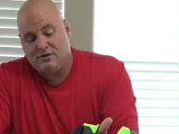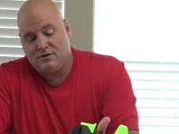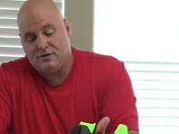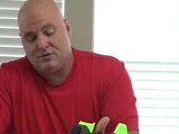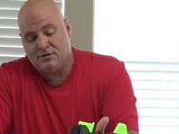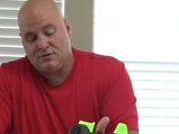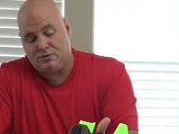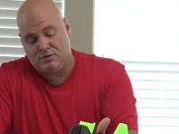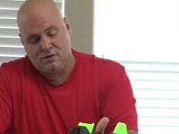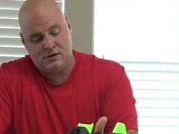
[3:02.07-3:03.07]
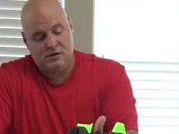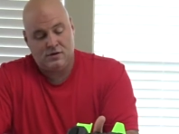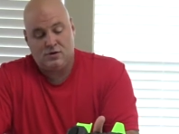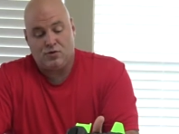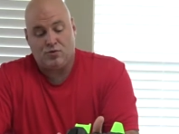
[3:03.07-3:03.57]
to
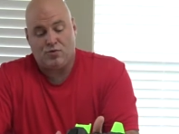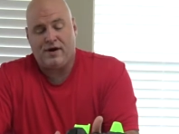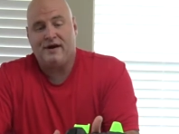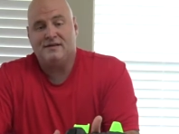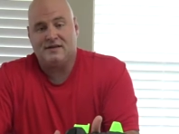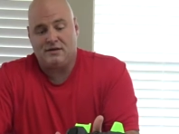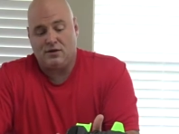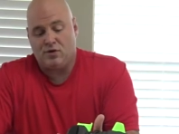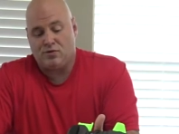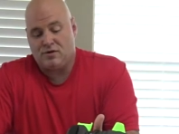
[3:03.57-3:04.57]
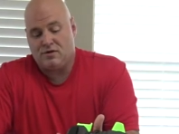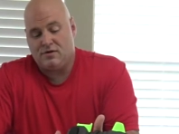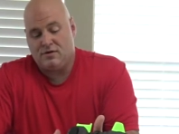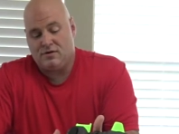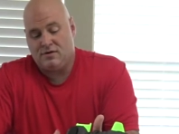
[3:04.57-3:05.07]
raise and lower
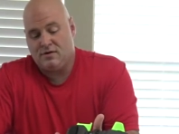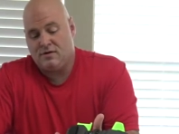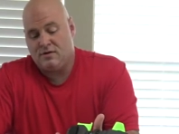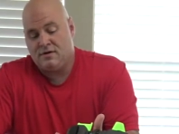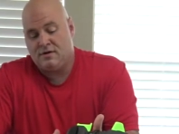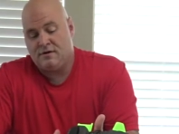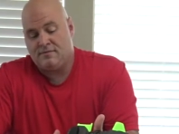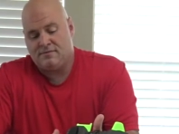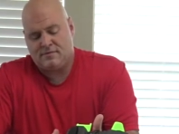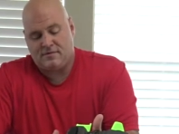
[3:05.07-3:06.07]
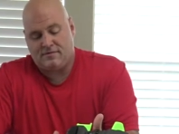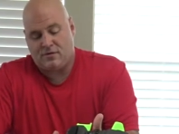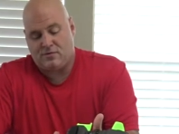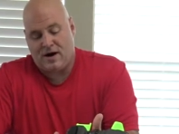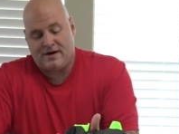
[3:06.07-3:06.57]

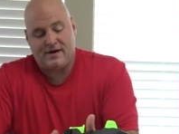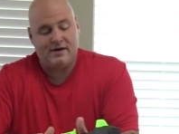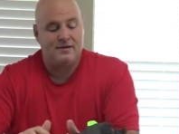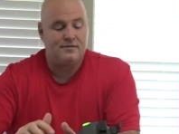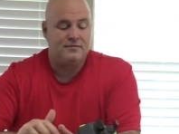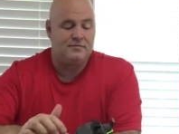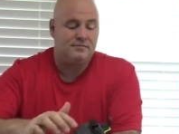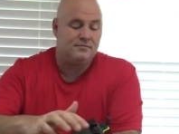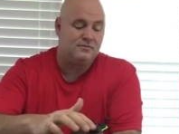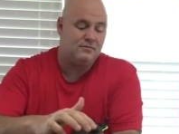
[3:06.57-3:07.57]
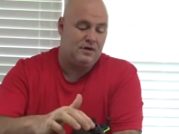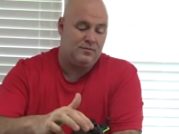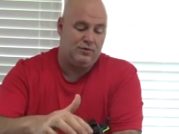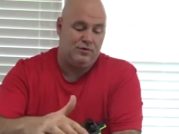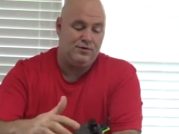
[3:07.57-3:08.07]
for ride height on
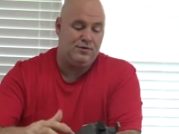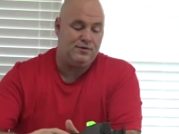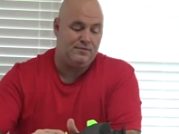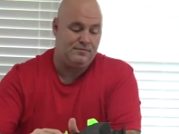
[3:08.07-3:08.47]
both.